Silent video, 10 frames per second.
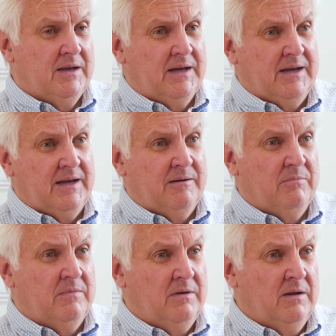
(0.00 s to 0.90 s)

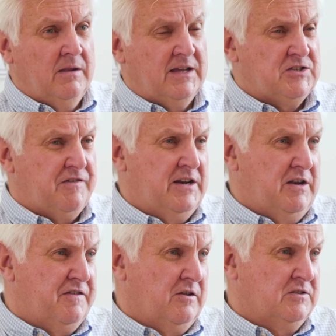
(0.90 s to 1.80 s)
That's very
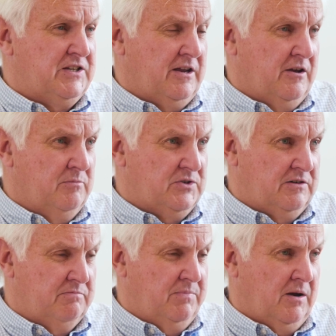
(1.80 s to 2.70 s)
difficult in homes
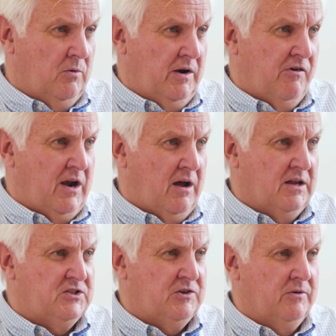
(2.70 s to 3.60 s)
that are wholly
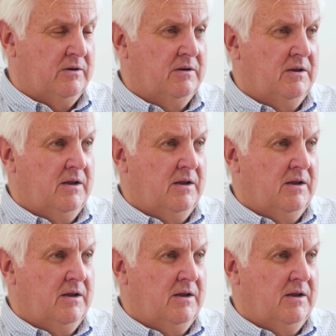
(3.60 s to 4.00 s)
reliant on